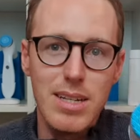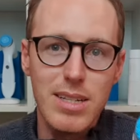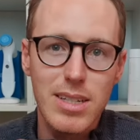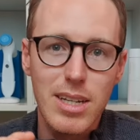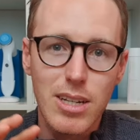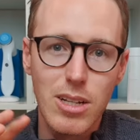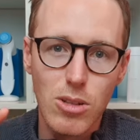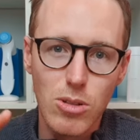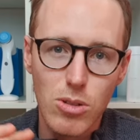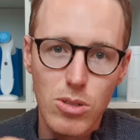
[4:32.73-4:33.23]
head is
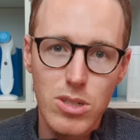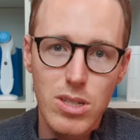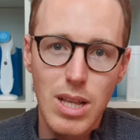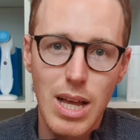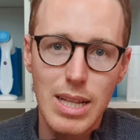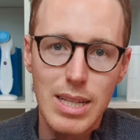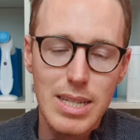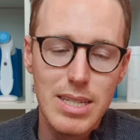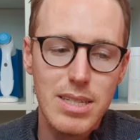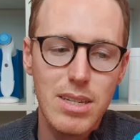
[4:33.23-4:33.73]
going to look
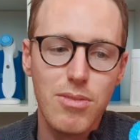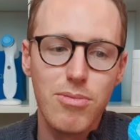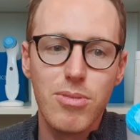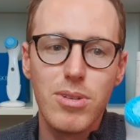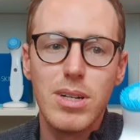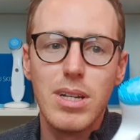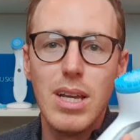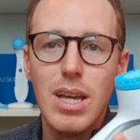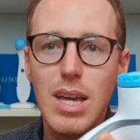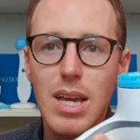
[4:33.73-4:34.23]
slightly
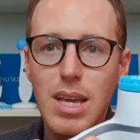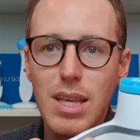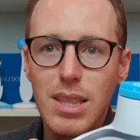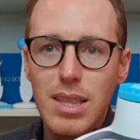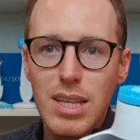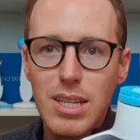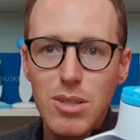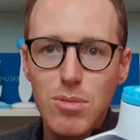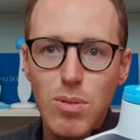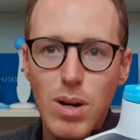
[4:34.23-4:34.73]
different.
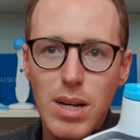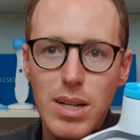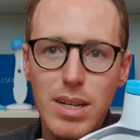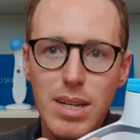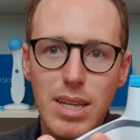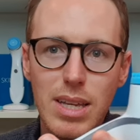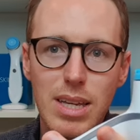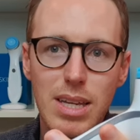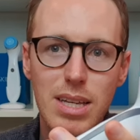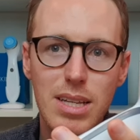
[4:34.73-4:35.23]
This
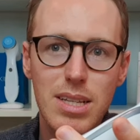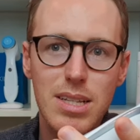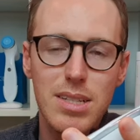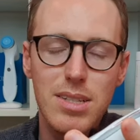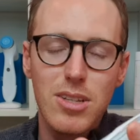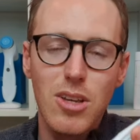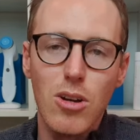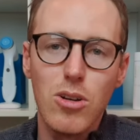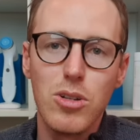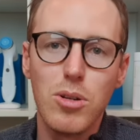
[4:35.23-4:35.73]
one
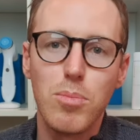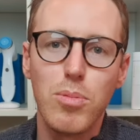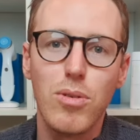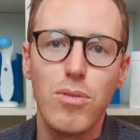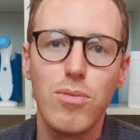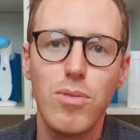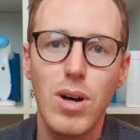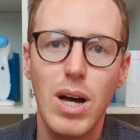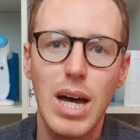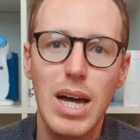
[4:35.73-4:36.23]
is going to
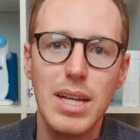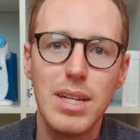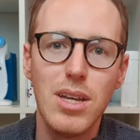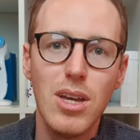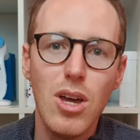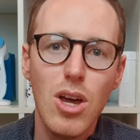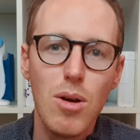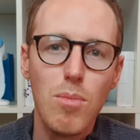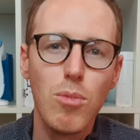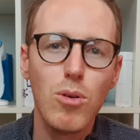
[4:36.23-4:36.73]
provide
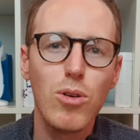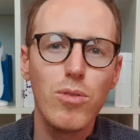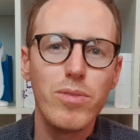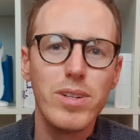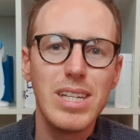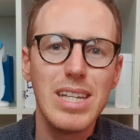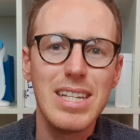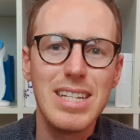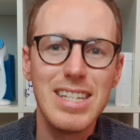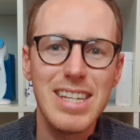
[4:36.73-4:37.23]
more of
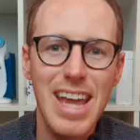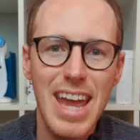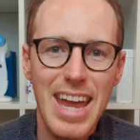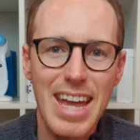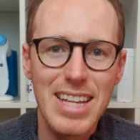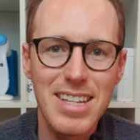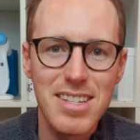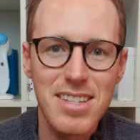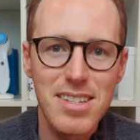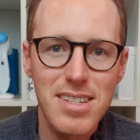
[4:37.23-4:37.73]
an
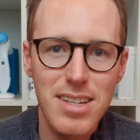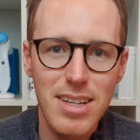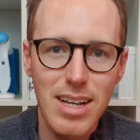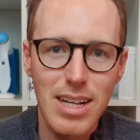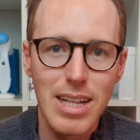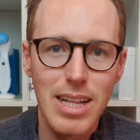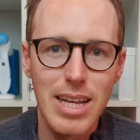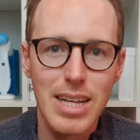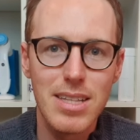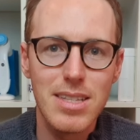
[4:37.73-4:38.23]
intense
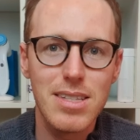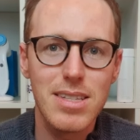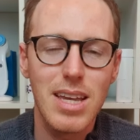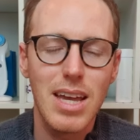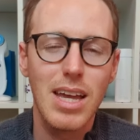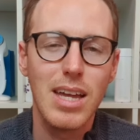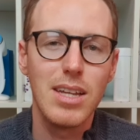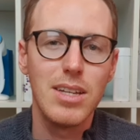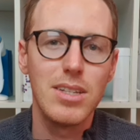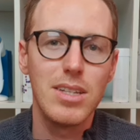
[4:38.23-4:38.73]
cleanse,
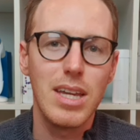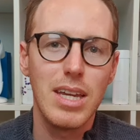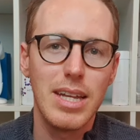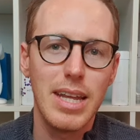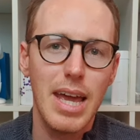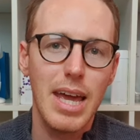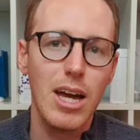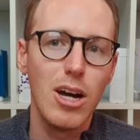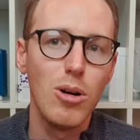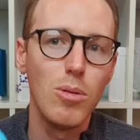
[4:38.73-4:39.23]
and
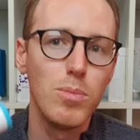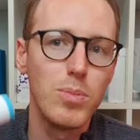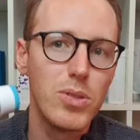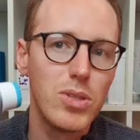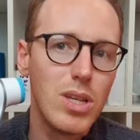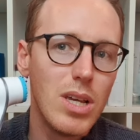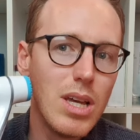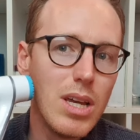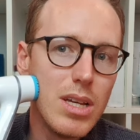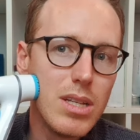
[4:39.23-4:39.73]
it
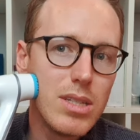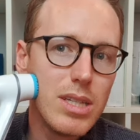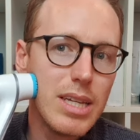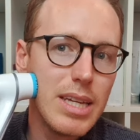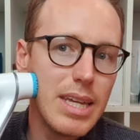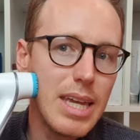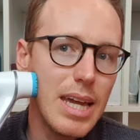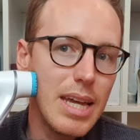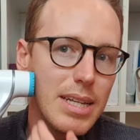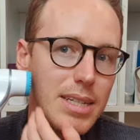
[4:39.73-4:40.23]
helps to
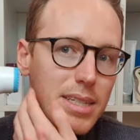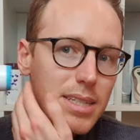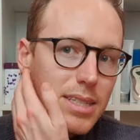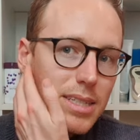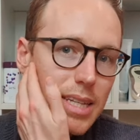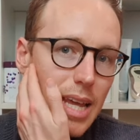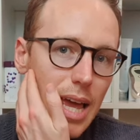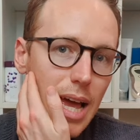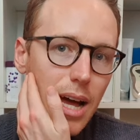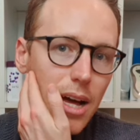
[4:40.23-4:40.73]

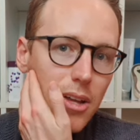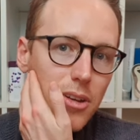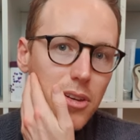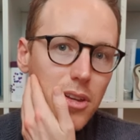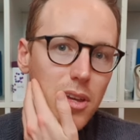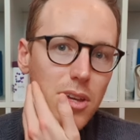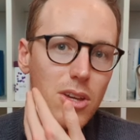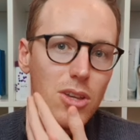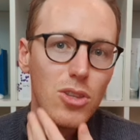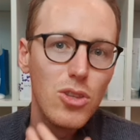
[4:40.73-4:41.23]
get
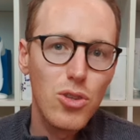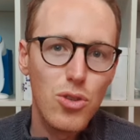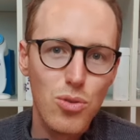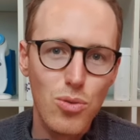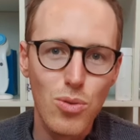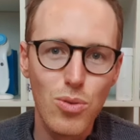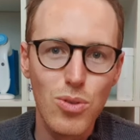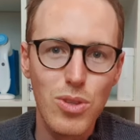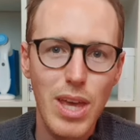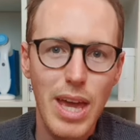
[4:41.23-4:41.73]
down
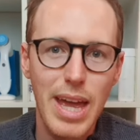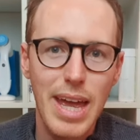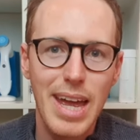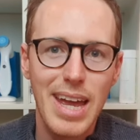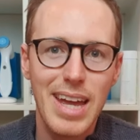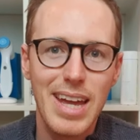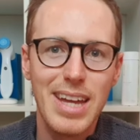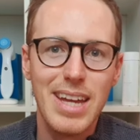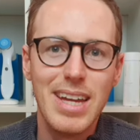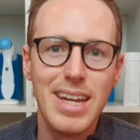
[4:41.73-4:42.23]
through the
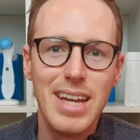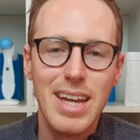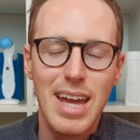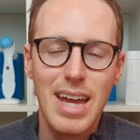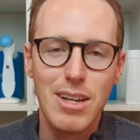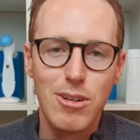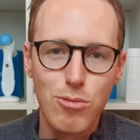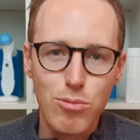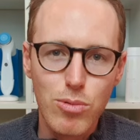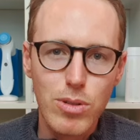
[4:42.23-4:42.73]
hair
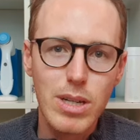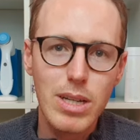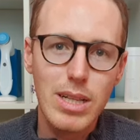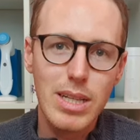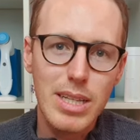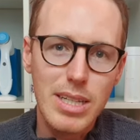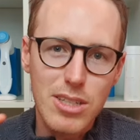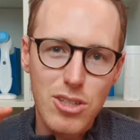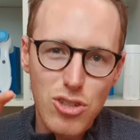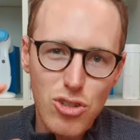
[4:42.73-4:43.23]
and
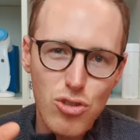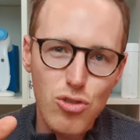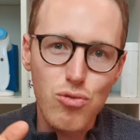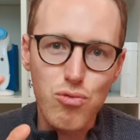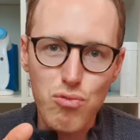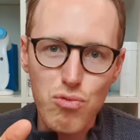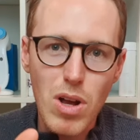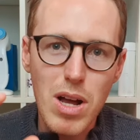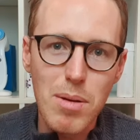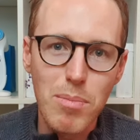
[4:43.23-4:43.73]
really
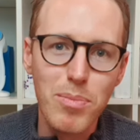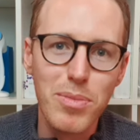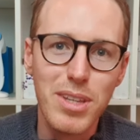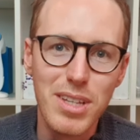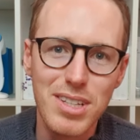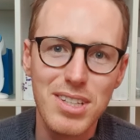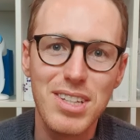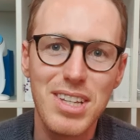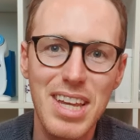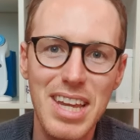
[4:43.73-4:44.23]
scrub
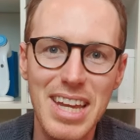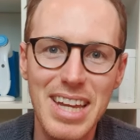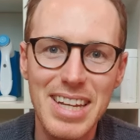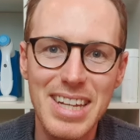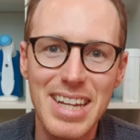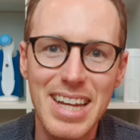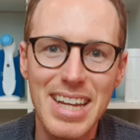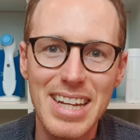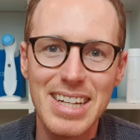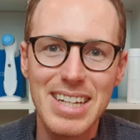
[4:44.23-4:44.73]
the
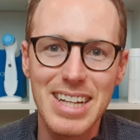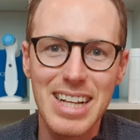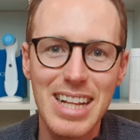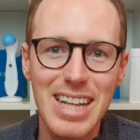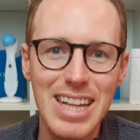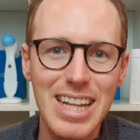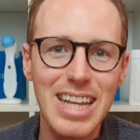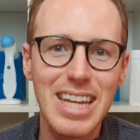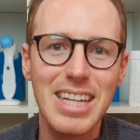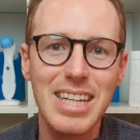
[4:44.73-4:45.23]
skin and
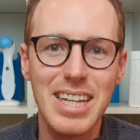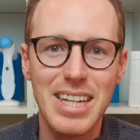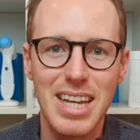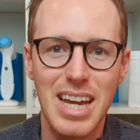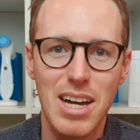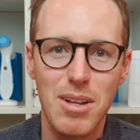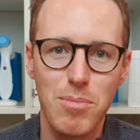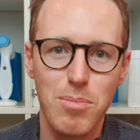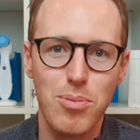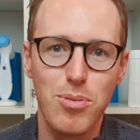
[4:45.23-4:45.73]
clean it
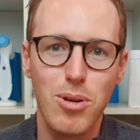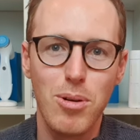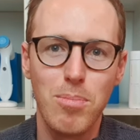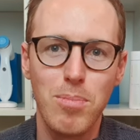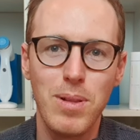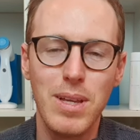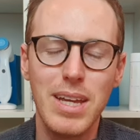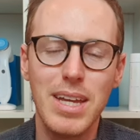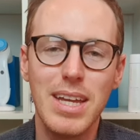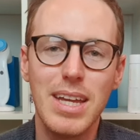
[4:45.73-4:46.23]
out
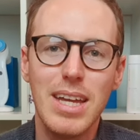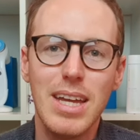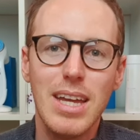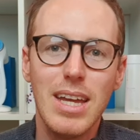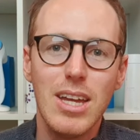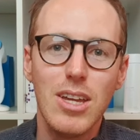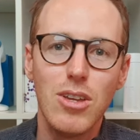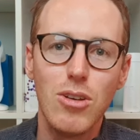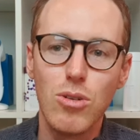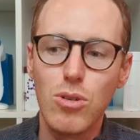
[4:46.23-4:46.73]
properly.
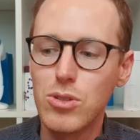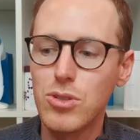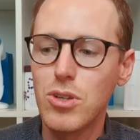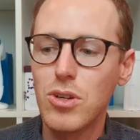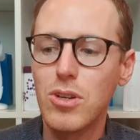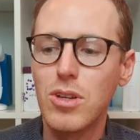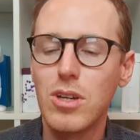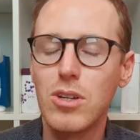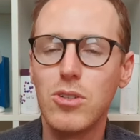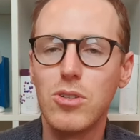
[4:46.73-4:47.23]
You're
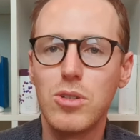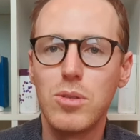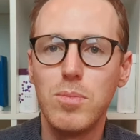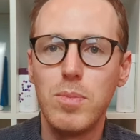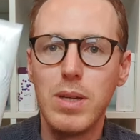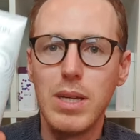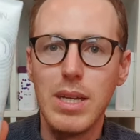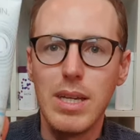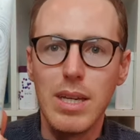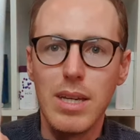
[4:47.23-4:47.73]
also going
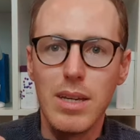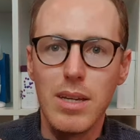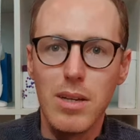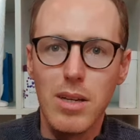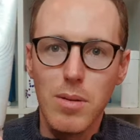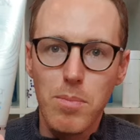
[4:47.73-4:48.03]
to be